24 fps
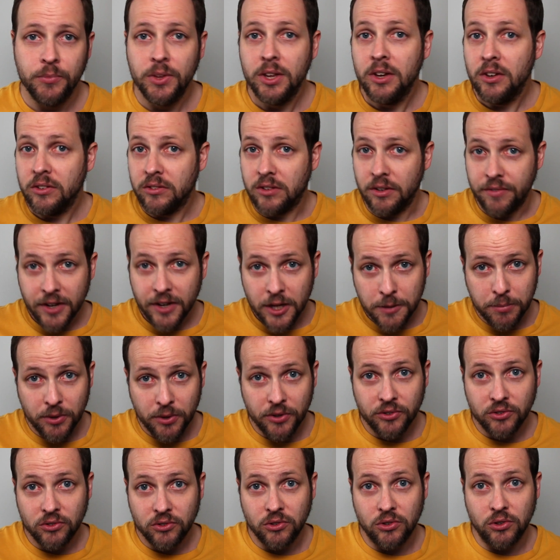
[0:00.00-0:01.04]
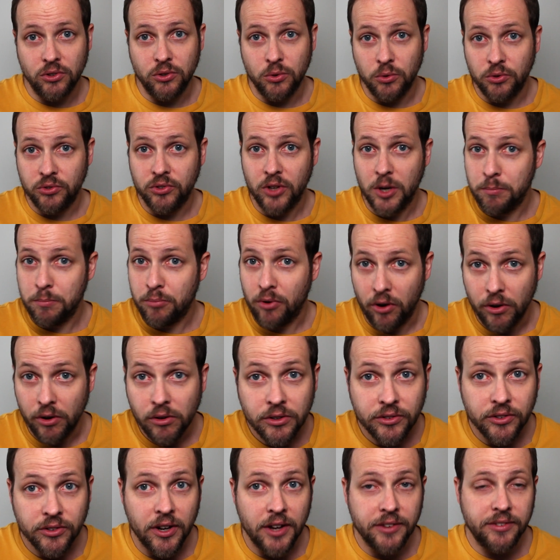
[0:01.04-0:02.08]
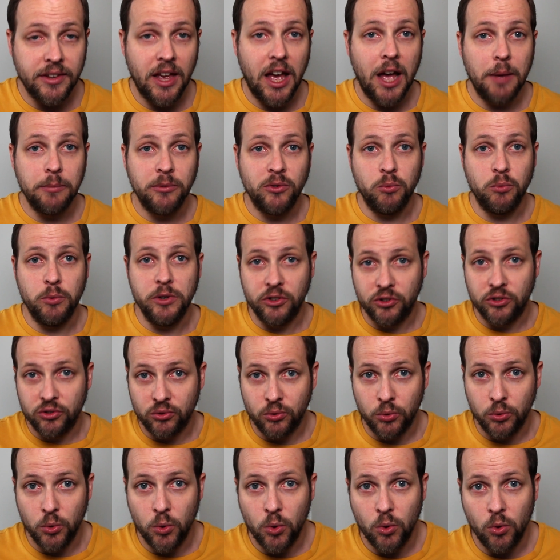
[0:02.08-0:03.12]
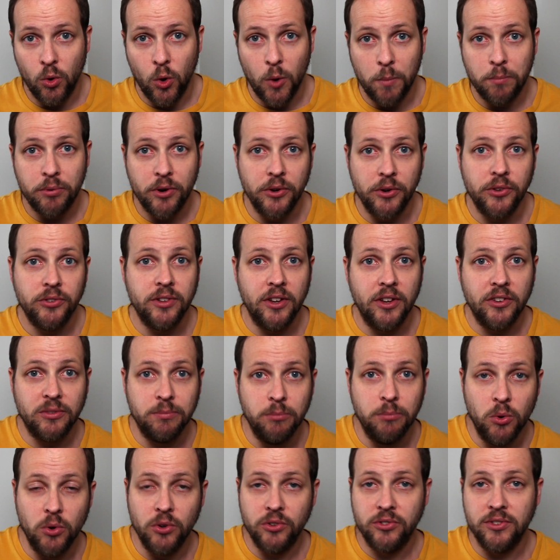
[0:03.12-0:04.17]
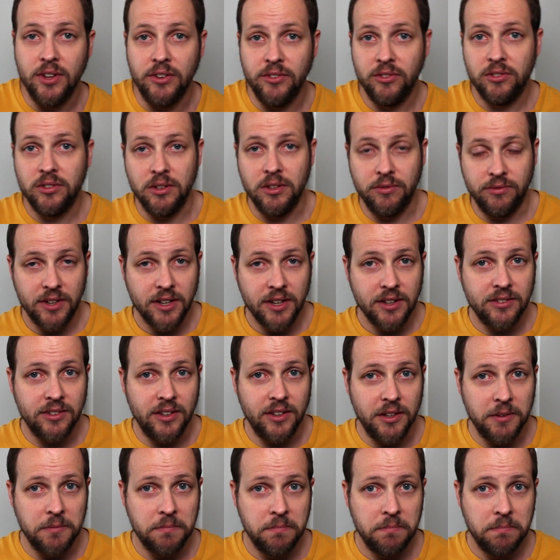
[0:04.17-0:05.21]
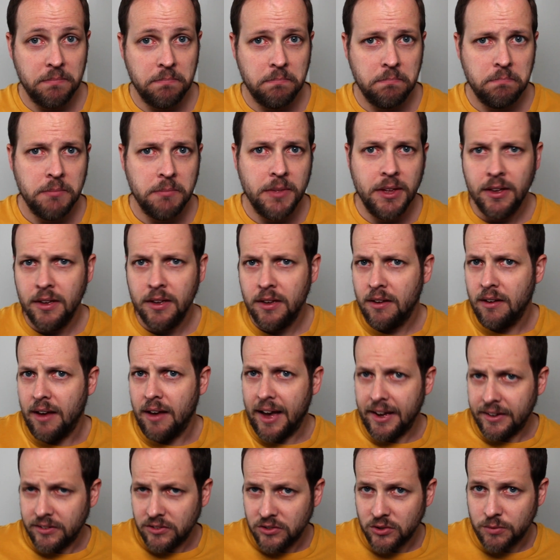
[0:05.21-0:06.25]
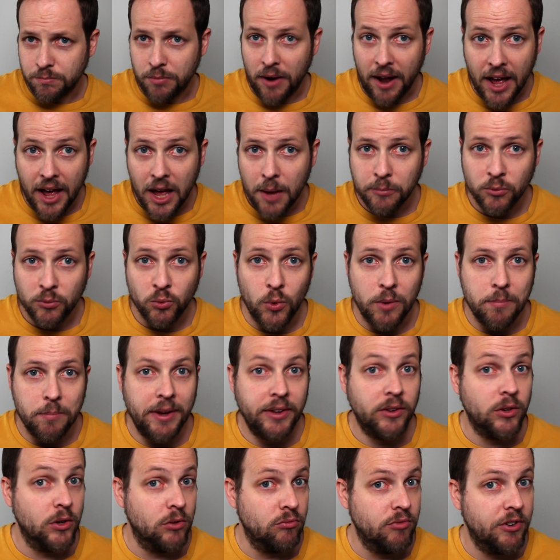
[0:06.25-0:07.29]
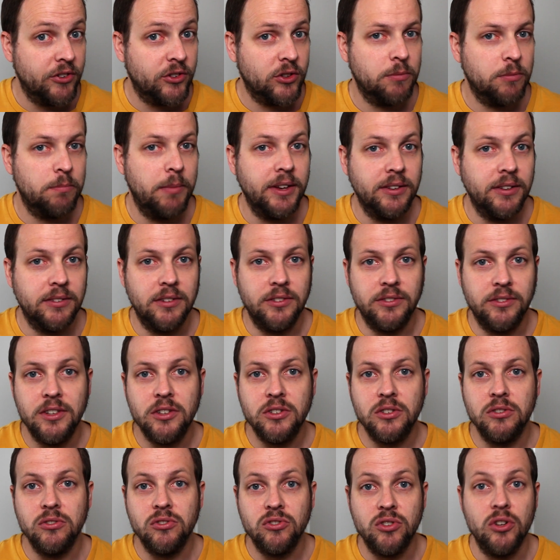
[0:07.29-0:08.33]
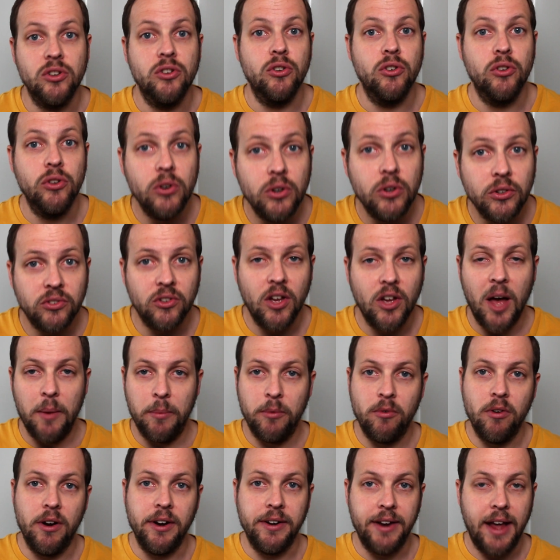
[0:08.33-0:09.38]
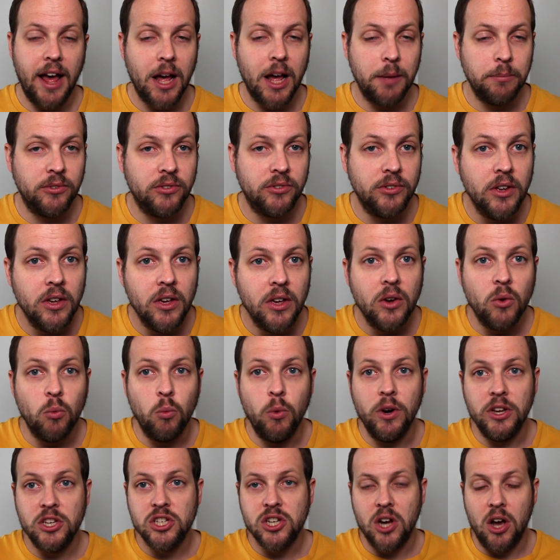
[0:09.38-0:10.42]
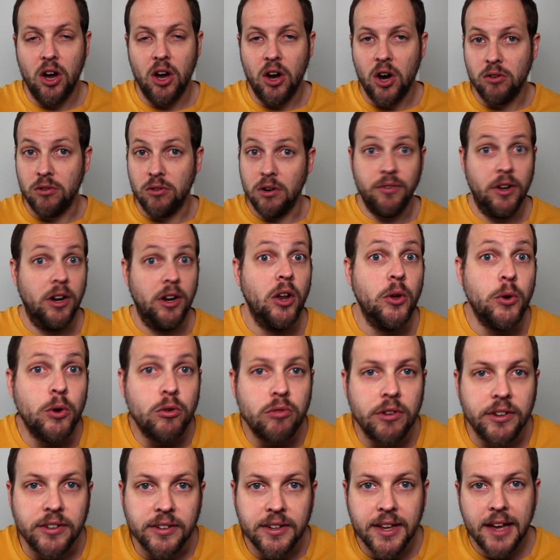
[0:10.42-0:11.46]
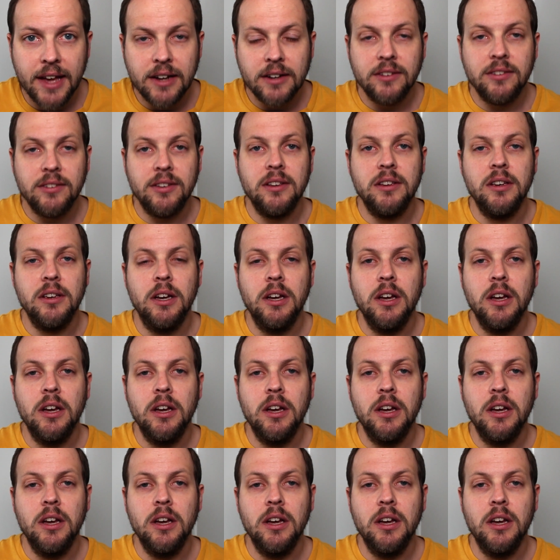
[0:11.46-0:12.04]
Developers could also prioritize apps which store or process more sensitive data. And perhaps we make a risk-based decision to not upgrade apps which are of a low criticality,